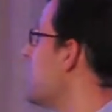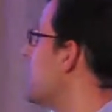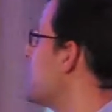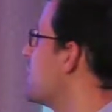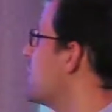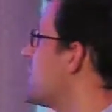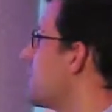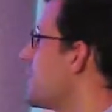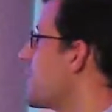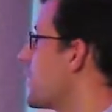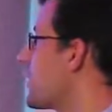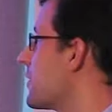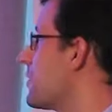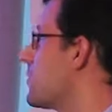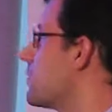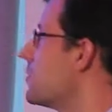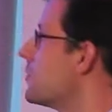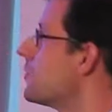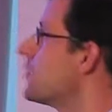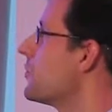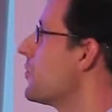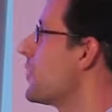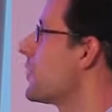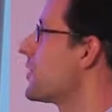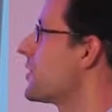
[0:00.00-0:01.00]
take,
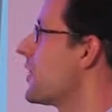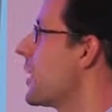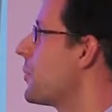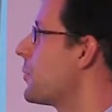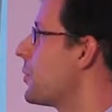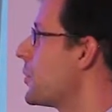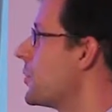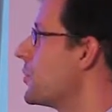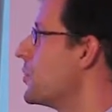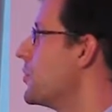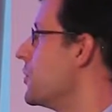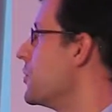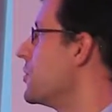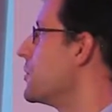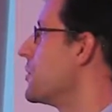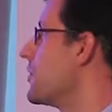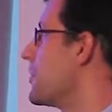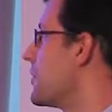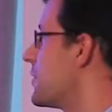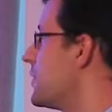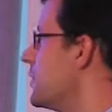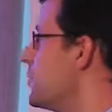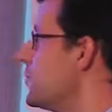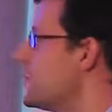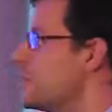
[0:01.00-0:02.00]
for example, your
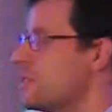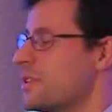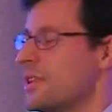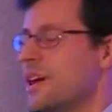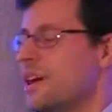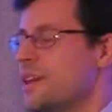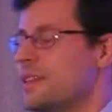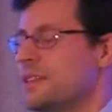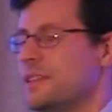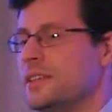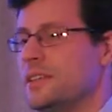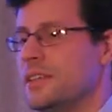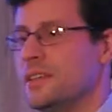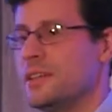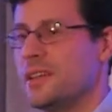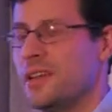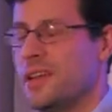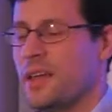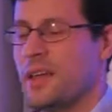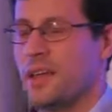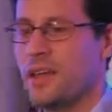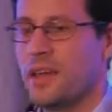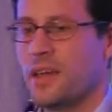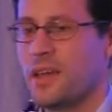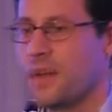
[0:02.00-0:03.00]
user's user ID,
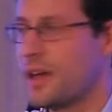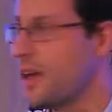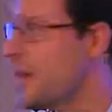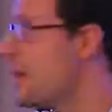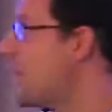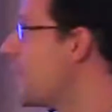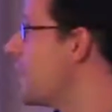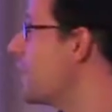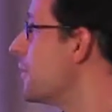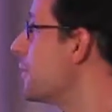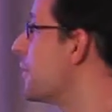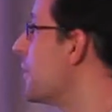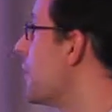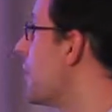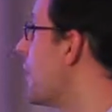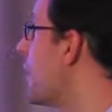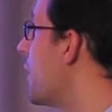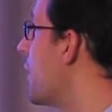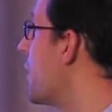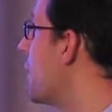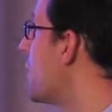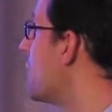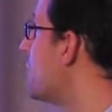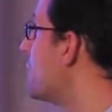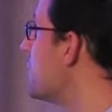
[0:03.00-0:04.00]
and
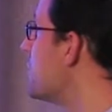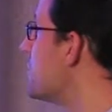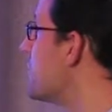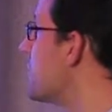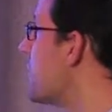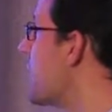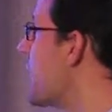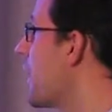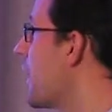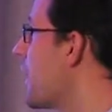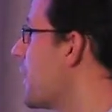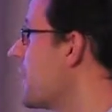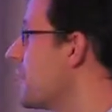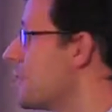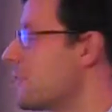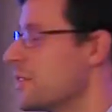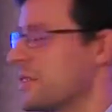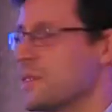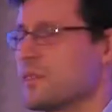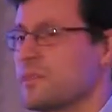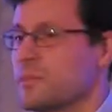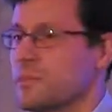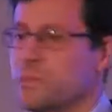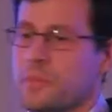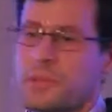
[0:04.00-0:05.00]

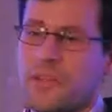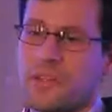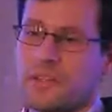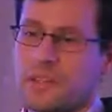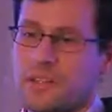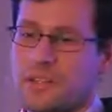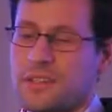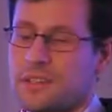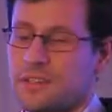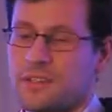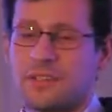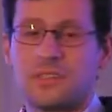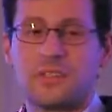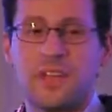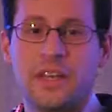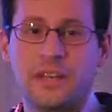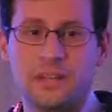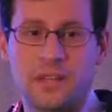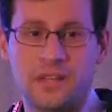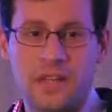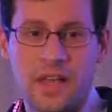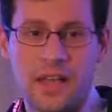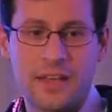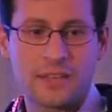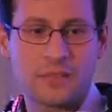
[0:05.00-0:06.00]
it's basically just take
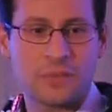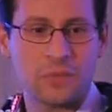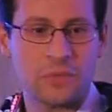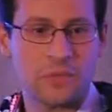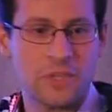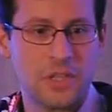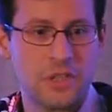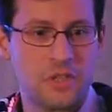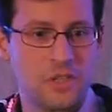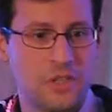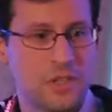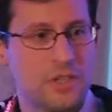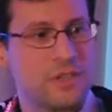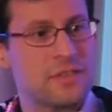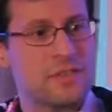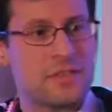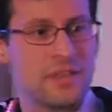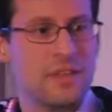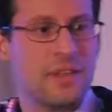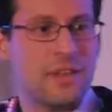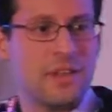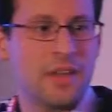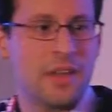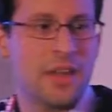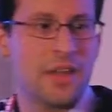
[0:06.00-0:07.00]
the last 2 digits
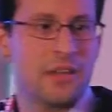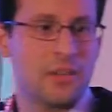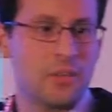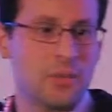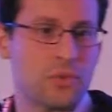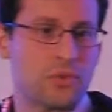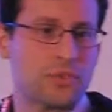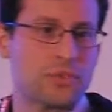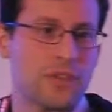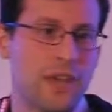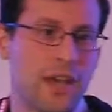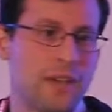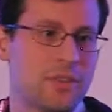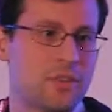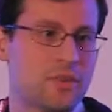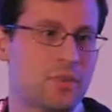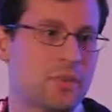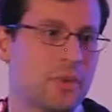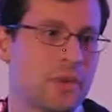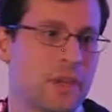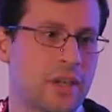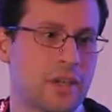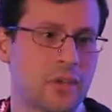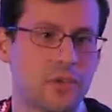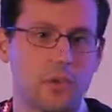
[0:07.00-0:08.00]
and use that to
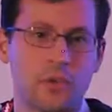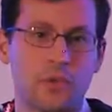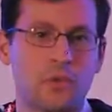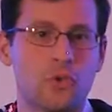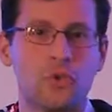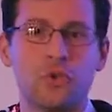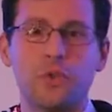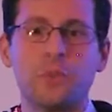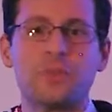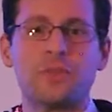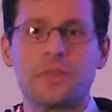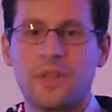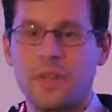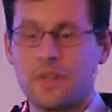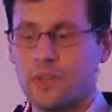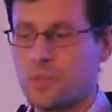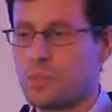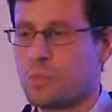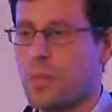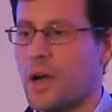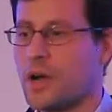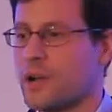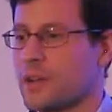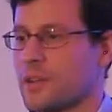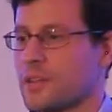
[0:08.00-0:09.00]
make your groups and your
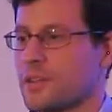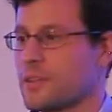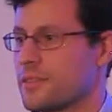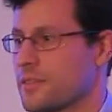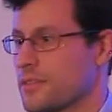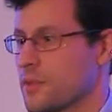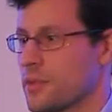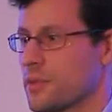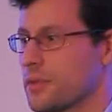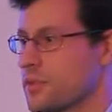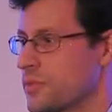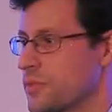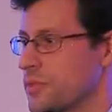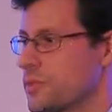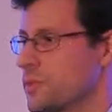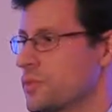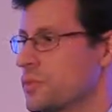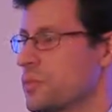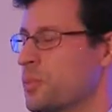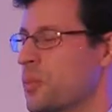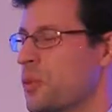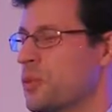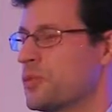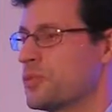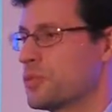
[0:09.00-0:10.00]
buckets. So
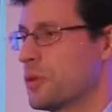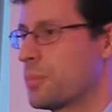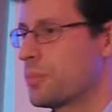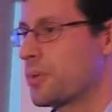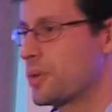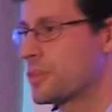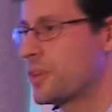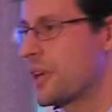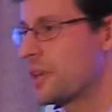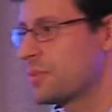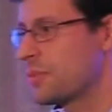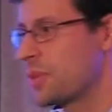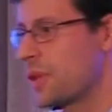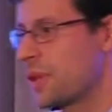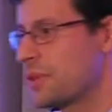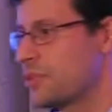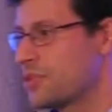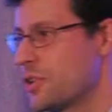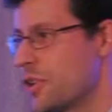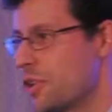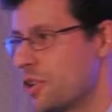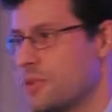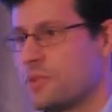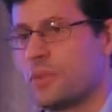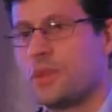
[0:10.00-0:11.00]
suppose you're a product
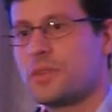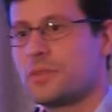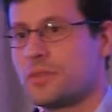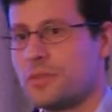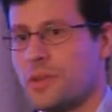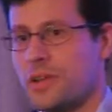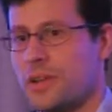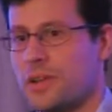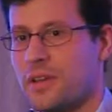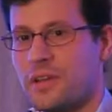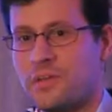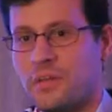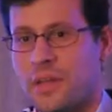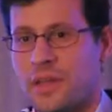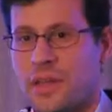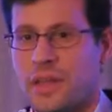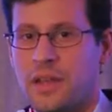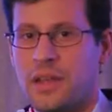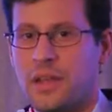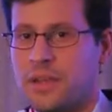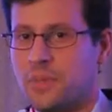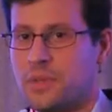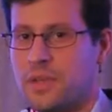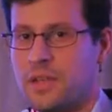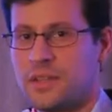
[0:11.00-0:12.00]
manager, you want to run
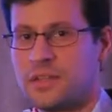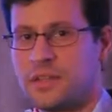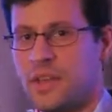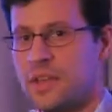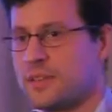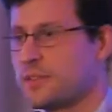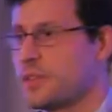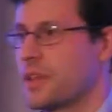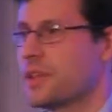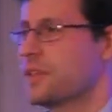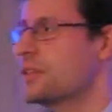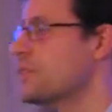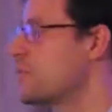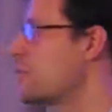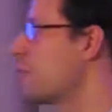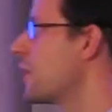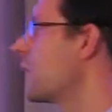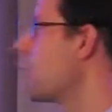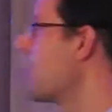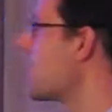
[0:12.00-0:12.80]
an A/B test, and you say,